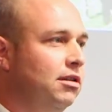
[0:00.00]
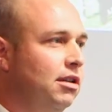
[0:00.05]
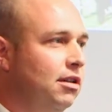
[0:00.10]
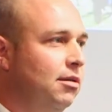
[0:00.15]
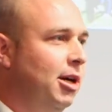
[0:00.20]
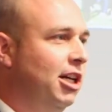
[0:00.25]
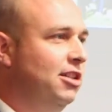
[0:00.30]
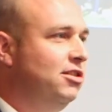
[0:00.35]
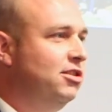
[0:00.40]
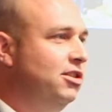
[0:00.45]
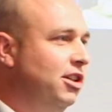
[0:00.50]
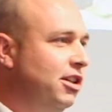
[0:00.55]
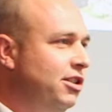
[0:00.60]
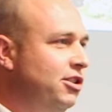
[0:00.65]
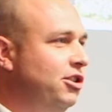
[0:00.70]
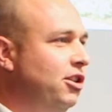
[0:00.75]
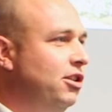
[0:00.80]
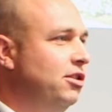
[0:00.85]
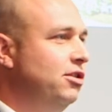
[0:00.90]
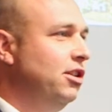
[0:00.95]
that about
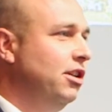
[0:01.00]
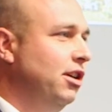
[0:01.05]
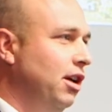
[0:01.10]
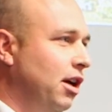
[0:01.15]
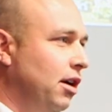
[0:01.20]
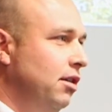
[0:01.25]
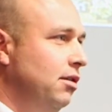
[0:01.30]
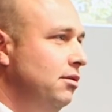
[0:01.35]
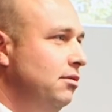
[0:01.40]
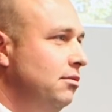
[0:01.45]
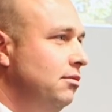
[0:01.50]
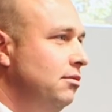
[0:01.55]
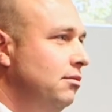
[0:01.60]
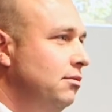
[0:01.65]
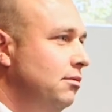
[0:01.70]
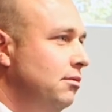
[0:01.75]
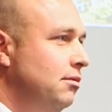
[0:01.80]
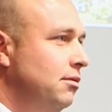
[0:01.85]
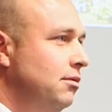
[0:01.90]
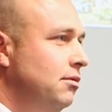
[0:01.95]
6 years ago,
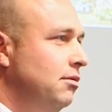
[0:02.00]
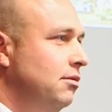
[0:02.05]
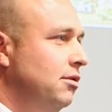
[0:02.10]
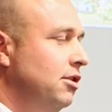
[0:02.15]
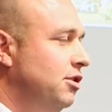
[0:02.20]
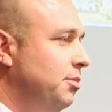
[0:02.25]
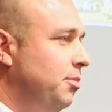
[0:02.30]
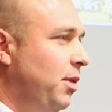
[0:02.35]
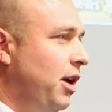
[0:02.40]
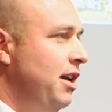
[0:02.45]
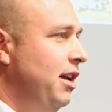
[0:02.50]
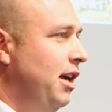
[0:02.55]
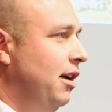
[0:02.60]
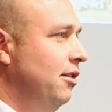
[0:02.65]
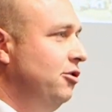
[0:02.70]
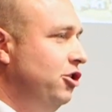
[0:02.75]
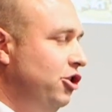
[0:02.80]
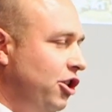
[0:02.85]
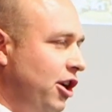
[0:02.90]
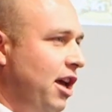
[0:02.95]
despite
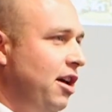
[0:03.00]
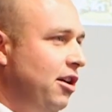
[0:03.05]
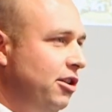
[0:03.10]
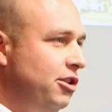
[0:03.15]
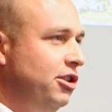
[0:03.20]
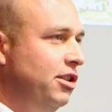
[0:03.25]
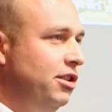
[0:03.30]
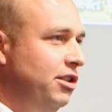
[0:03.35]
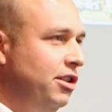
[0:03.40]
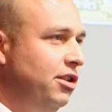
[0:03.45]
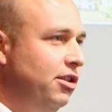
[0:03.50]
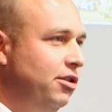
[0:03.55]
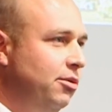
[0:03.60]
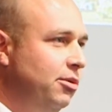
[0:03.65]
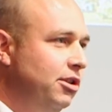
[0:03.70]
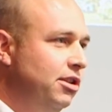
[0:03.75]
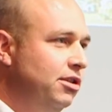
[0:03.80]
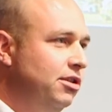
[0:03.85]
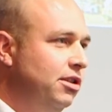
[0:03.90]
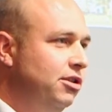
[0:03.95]
how challenging dealing
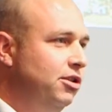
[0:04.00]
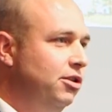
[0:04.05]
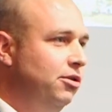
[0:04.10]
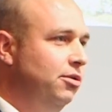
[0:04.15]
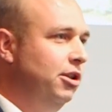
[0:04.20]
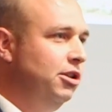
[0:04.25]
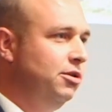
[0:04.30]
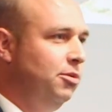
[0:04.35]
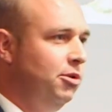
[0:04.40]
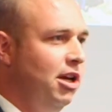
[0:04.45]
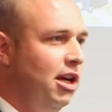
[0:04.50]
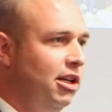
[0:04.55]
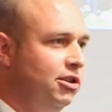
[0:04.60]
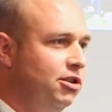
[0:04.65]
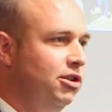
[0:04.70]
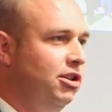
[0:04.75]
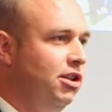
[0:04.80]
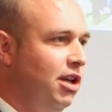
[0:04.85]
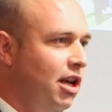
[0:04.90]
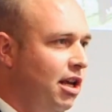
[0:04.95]
with this issue is, we
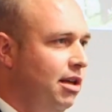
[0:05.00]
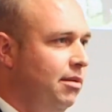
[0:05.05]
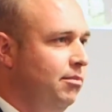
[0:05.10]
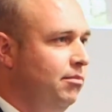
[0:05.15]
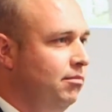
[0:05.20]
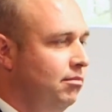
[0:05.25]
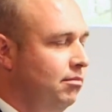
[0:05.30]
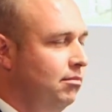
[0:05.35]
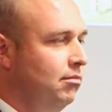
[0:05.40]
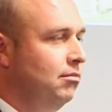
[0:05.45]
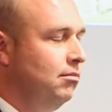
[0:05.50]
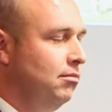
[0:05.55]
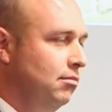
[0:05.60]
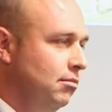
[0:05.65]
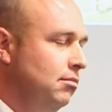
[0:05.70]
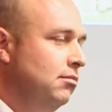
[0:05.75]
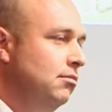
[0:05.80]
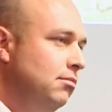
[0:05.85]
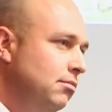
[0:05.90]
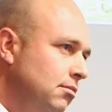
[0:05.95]
actually came
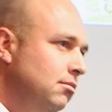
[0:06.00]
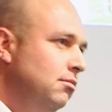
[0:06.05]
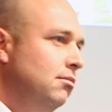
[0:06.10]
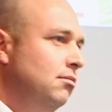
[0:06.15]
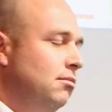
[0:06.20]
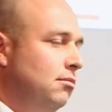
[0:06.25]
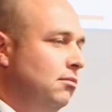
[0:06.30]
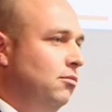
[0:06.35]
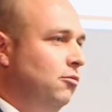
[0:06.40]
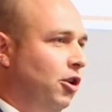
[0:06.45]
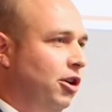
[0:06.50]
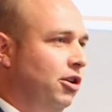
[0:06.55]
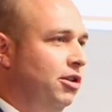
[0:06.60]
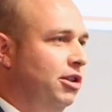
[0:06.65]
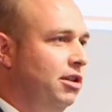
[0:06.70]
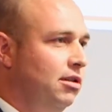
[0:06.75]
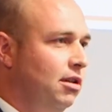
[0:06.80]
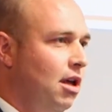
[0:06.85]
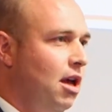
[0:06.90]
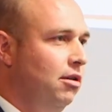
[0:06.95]

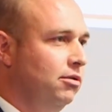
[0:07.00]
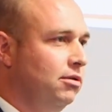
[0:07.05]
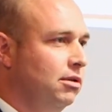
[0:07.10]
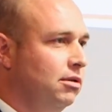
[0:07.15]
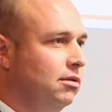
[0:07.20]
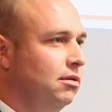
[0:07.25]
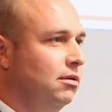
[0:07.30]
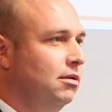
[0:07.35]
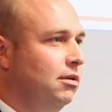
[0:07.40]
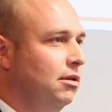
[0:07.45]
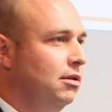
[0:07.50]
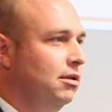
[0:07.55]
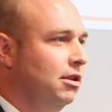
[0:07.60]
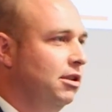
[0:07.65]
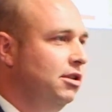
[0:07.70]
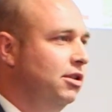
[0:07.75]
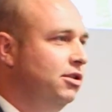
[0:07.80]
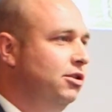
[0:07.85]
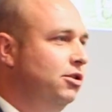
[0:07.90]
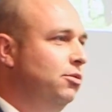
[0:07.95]
really close.
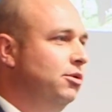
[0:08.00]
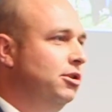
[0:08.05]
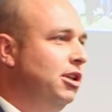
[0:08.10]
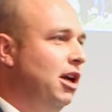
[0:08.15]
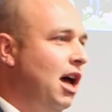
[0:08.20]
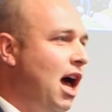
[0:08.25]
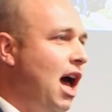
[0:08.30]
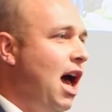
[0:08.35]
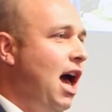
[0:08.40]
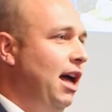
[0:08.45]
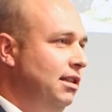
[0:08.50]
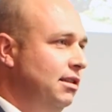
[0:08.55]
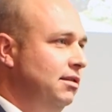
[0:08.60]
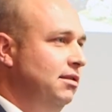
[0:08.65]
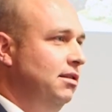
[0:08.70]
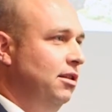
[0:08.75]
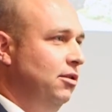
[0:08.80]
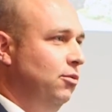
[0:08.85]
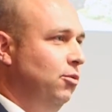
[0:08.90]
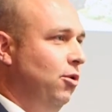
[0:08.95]
This issue was hot
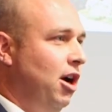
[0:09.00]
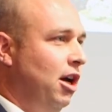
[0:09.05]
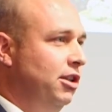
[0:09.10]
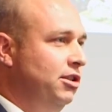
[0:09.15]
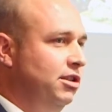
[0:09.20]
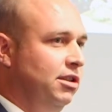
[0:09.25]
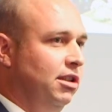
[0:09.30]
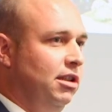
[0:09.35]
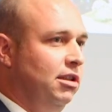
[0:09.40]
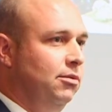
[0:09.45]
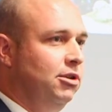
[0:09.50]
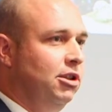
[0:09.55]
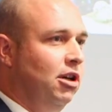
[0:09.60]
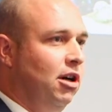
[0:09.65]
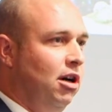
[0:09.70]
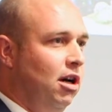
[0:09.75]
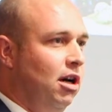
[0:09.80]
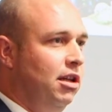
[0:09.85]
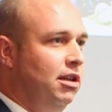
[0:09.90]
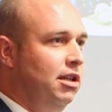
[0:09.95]
in Washington. It was
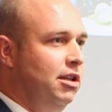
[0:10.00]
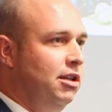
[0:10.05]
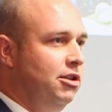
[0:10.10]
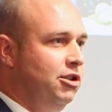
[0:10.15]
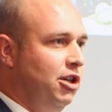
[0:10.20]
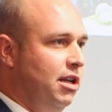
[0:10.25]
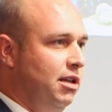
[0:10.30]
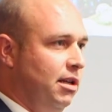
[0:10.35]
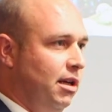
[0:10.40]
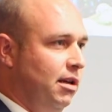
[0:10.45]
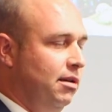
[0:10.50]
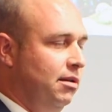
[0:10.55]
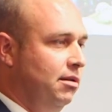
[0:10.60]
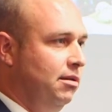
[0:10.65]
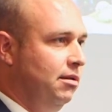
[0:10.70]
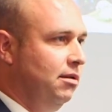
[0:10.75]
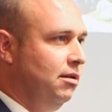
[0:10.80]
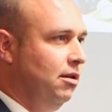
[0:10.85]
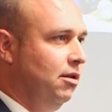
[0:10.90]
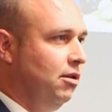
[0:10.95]
on the agenda.
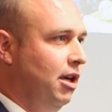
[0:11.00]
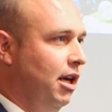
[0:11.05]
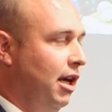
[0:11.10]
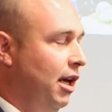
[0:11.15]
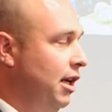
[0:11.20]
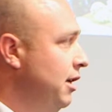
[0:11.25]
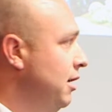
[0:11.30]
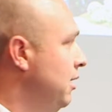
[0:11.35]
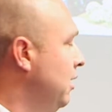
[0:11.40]
Okay?